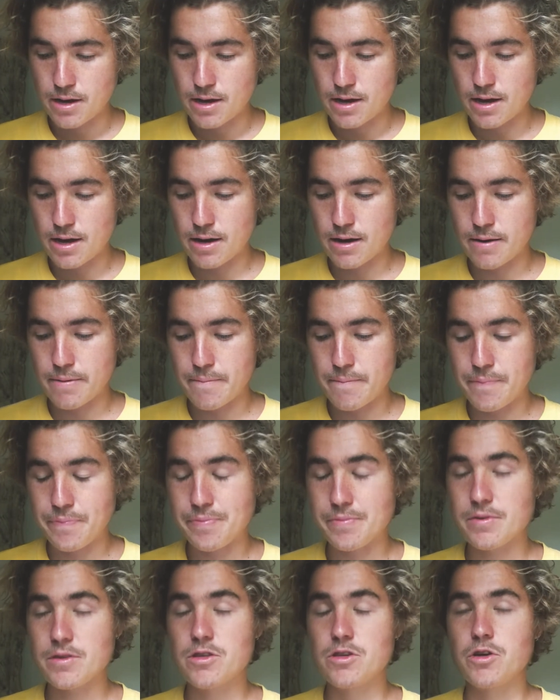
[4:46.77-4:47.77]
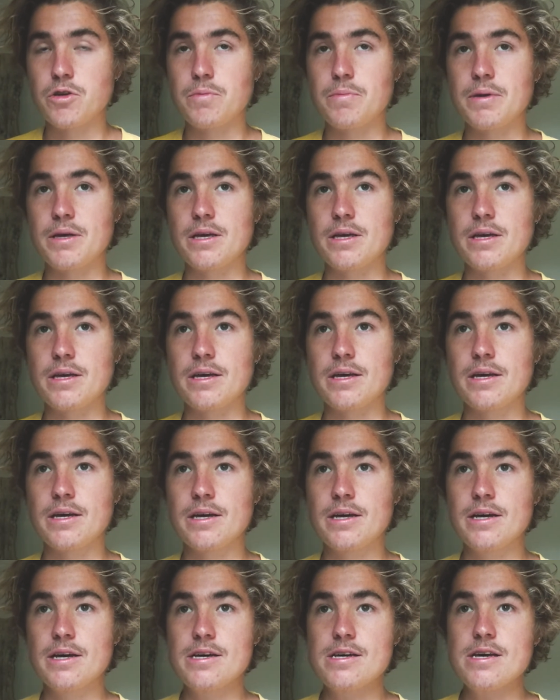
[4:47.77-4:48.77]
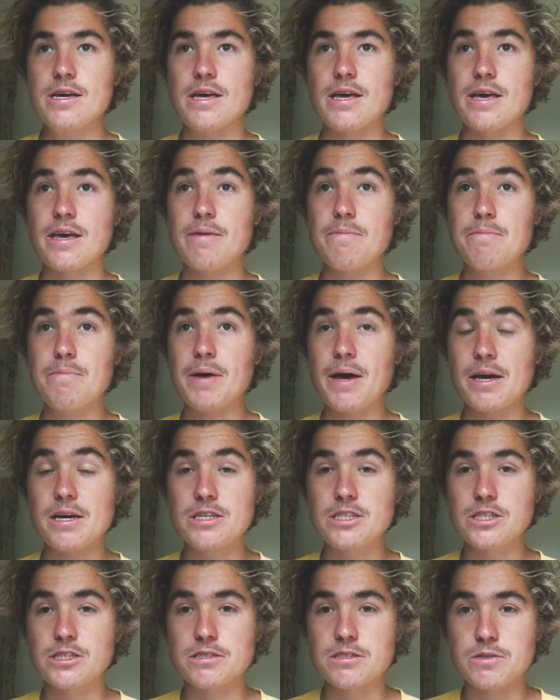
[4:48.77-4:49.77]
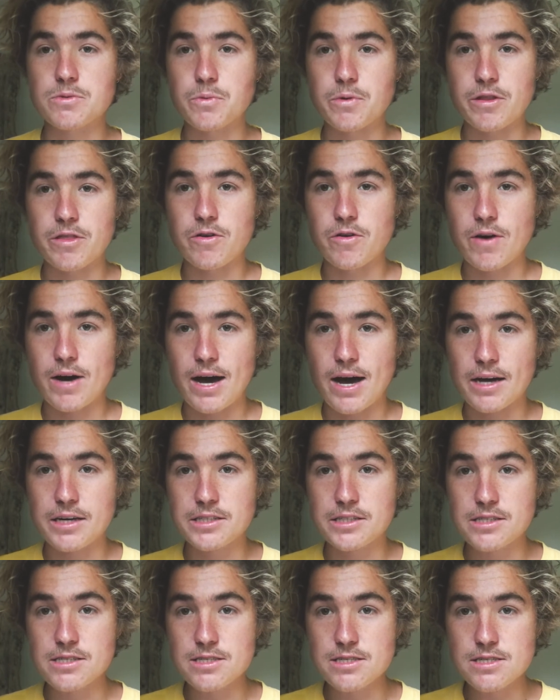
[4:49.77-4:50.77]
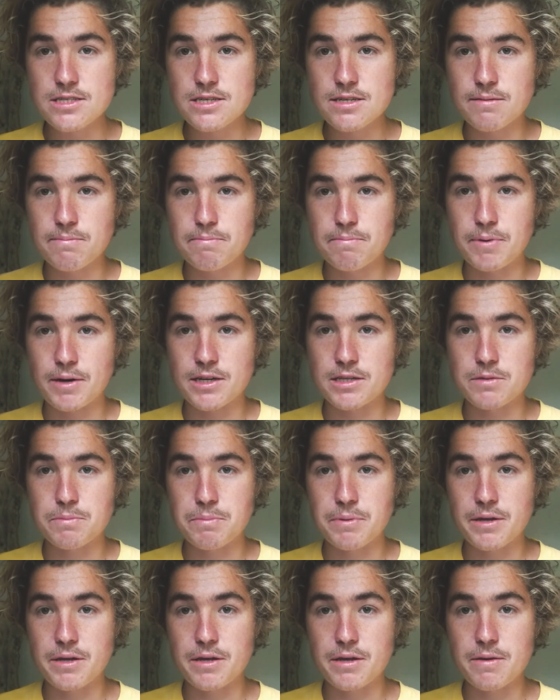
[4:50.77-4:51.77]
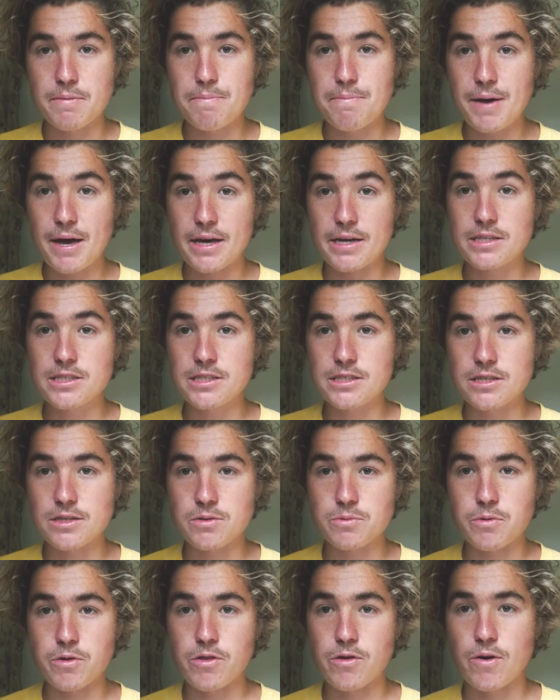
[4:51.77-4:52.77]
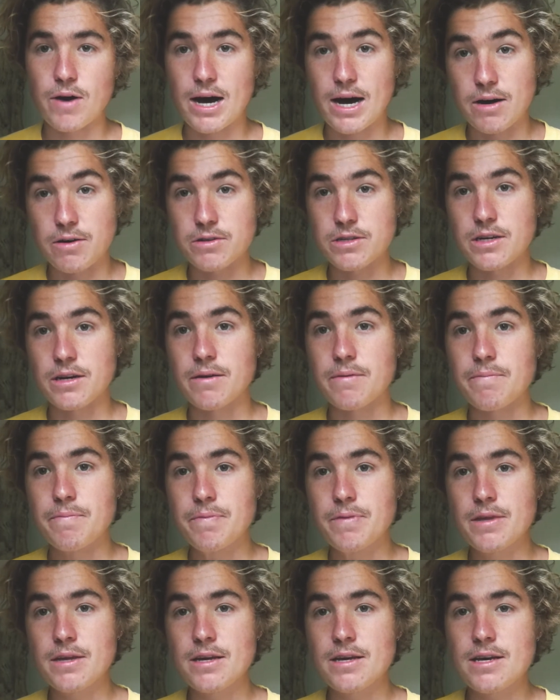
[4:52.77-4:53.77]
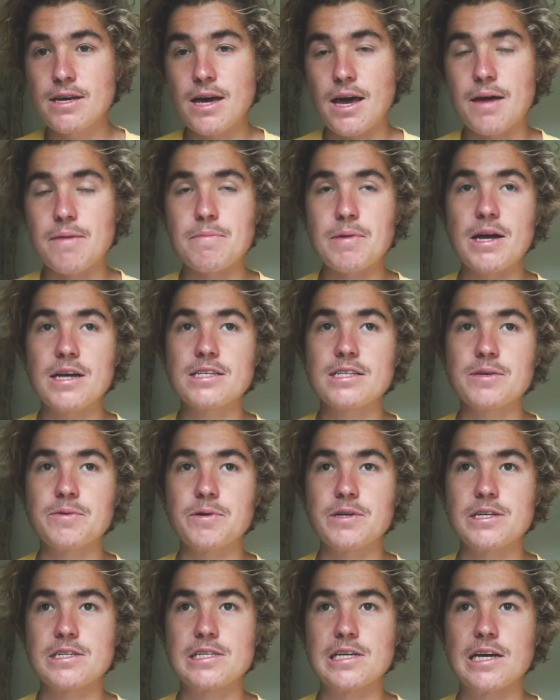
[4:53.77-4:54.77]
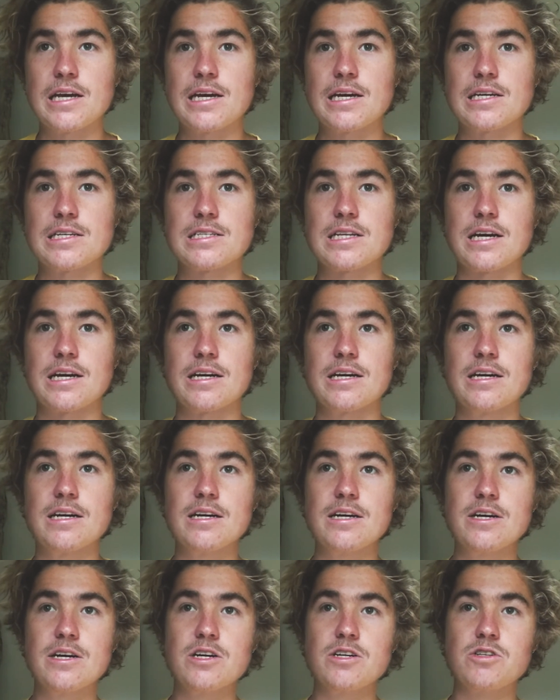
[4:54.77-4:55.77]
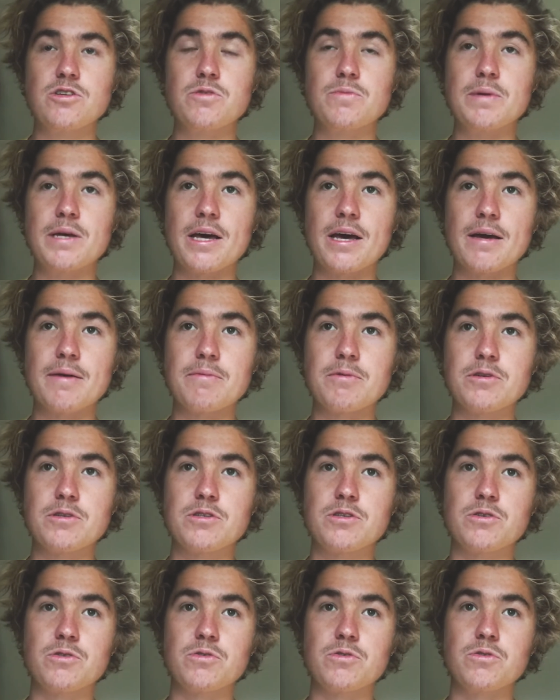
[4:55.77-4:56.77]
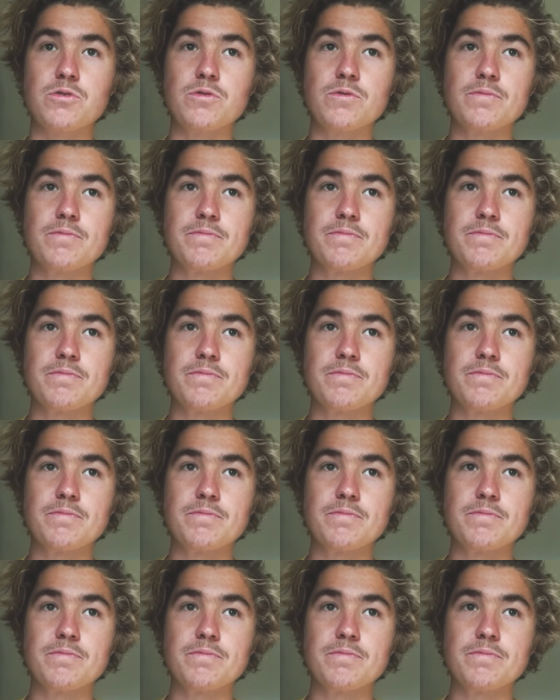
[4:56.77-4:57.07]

to be impatient with your actions, but to be patient with your outcome. And basically what he's saying is like, to be able to